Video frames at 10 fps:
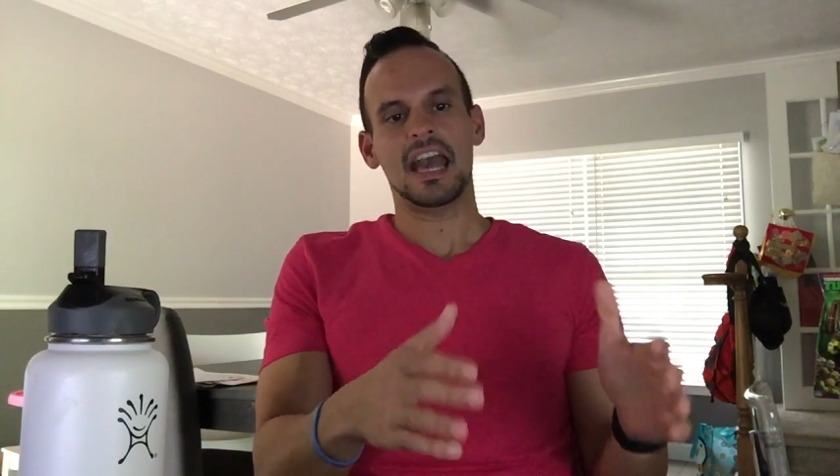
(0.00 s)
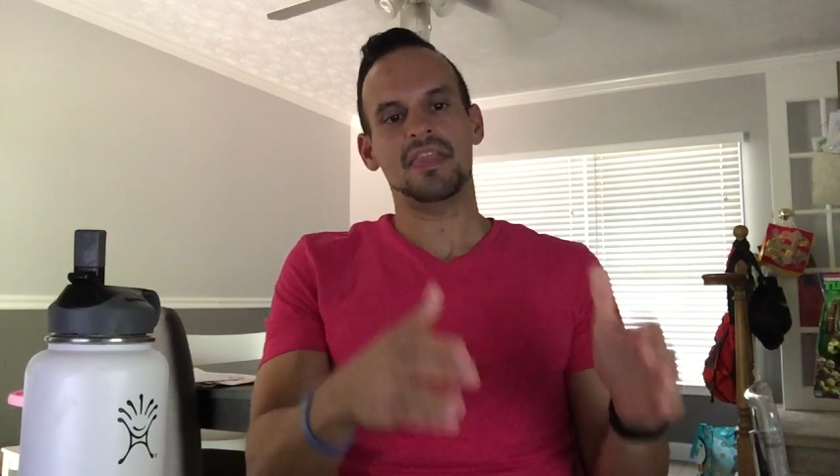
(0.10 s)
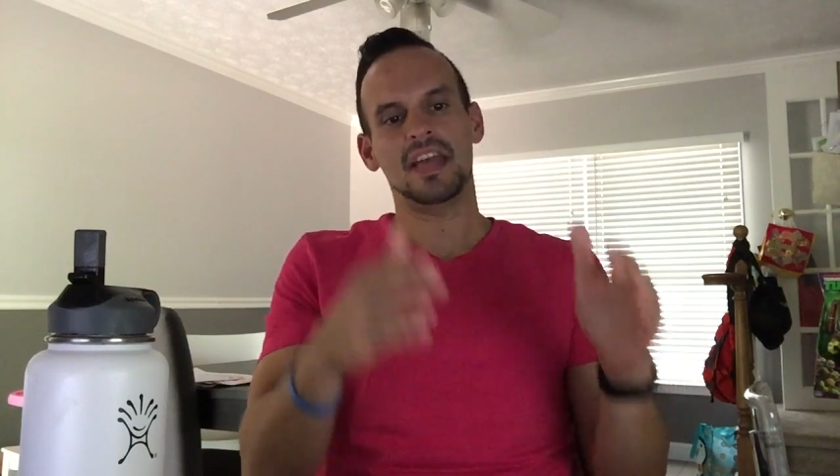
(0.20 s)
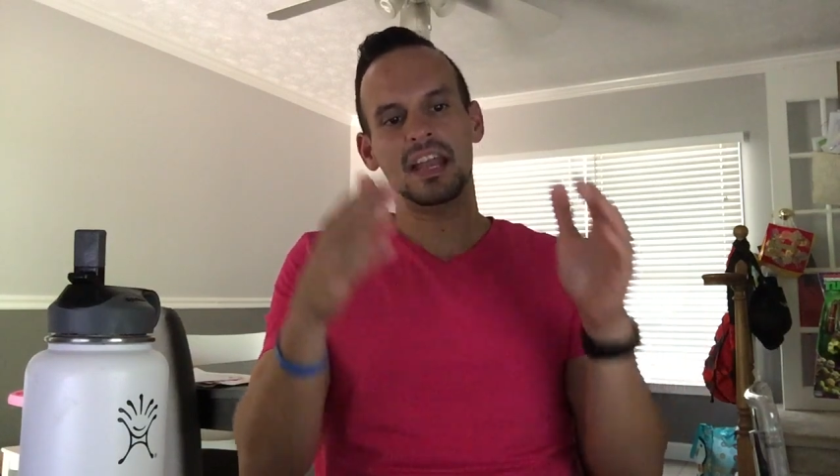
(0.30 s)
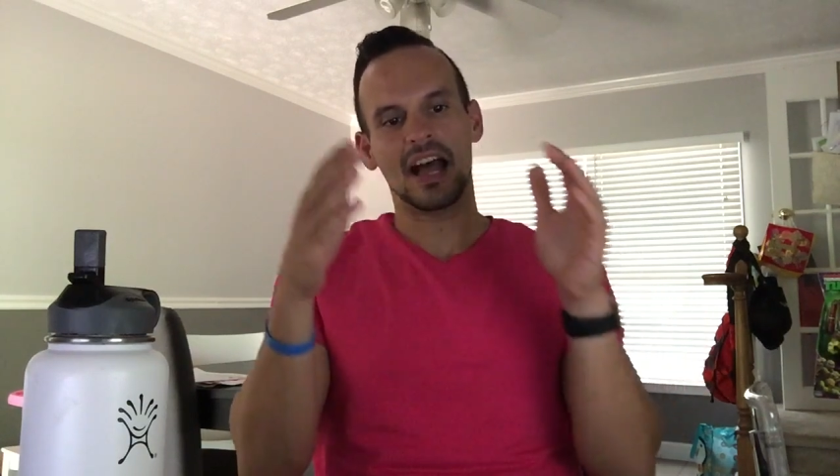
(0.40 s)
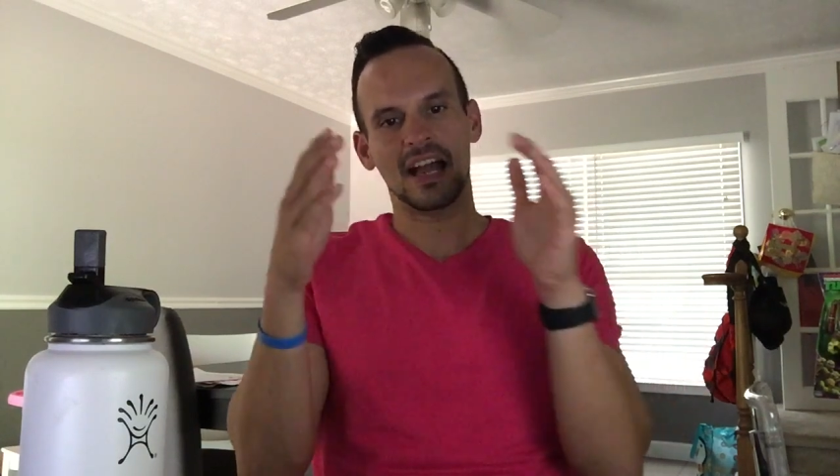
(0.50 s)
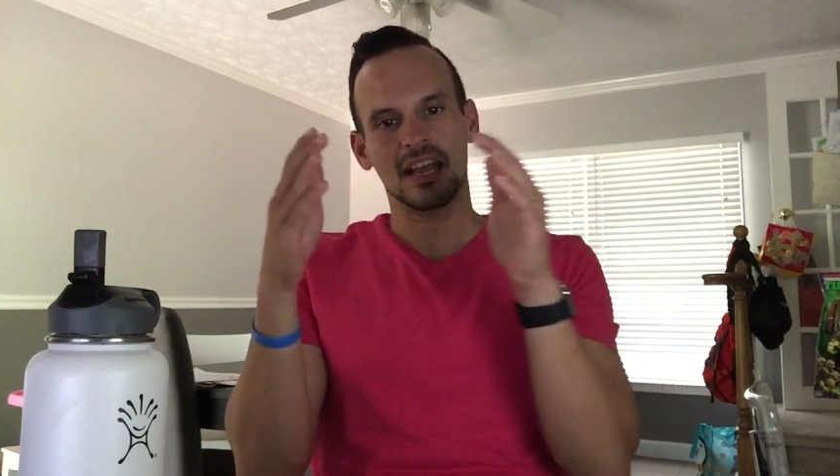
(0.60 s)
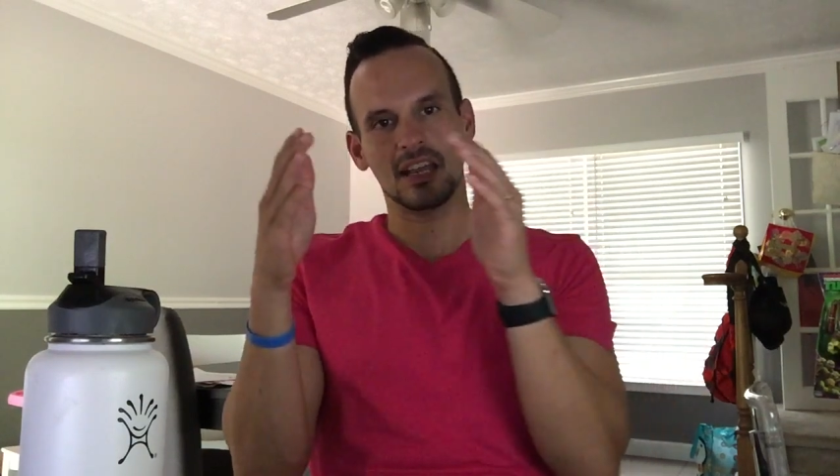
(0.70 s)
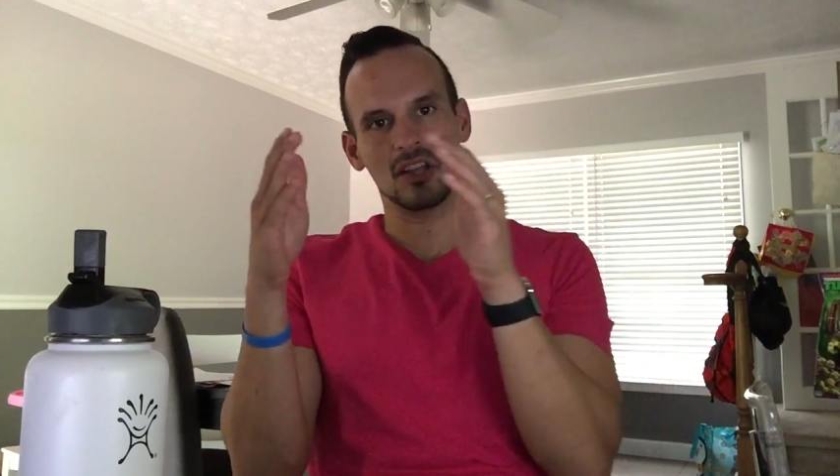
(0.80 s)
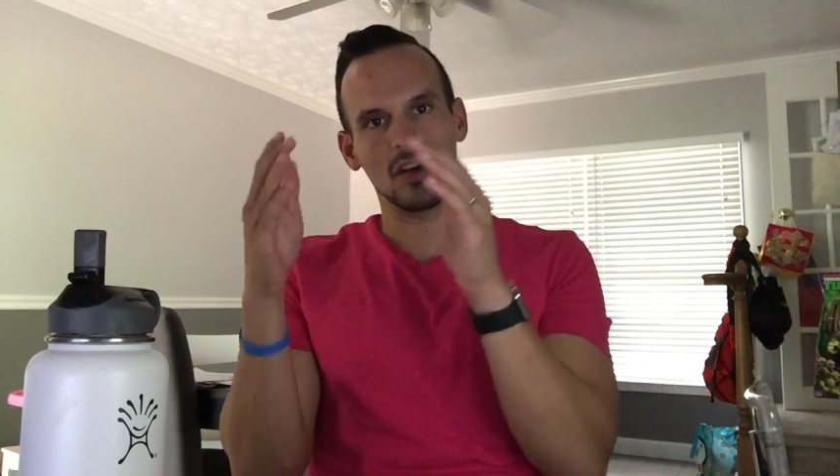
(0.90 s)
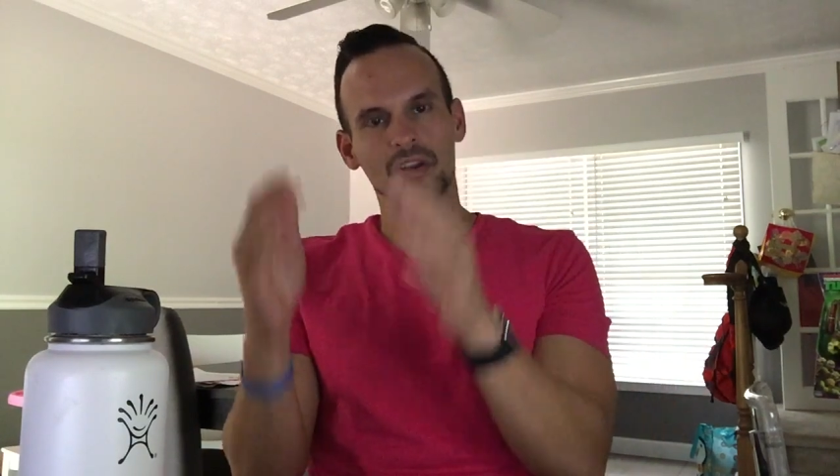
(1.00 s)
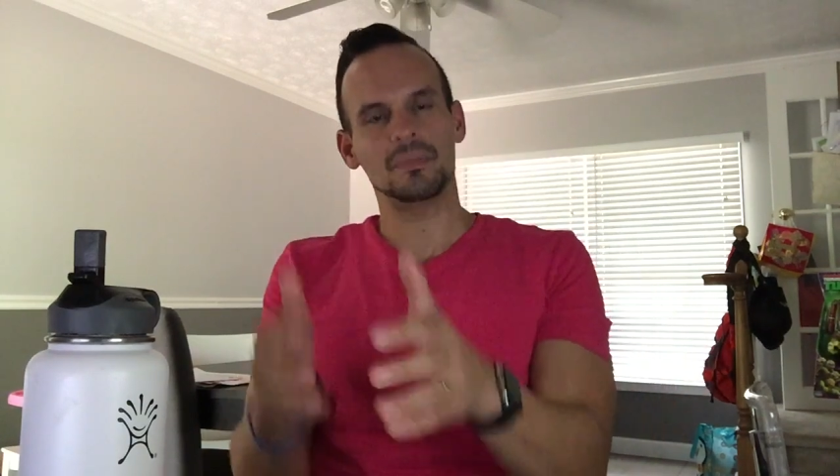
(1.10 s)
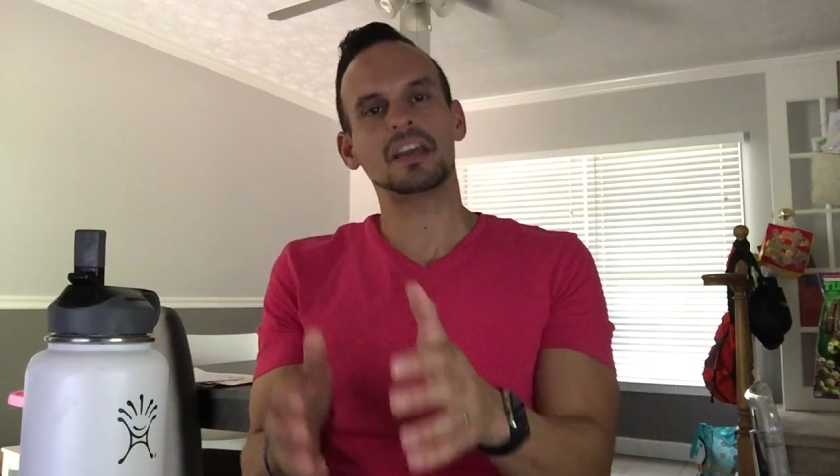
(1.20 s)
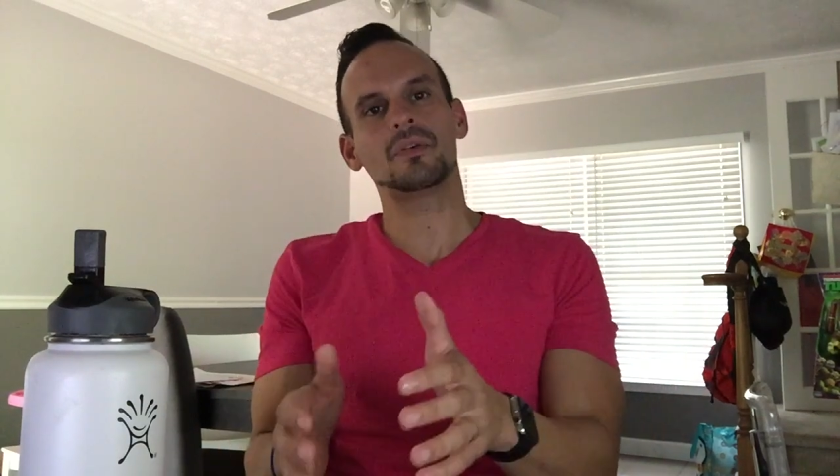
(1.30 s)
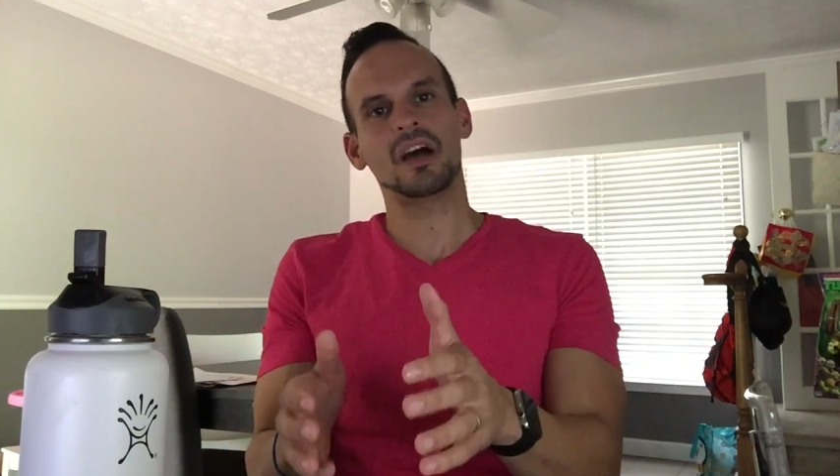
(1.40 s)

And then I go to bed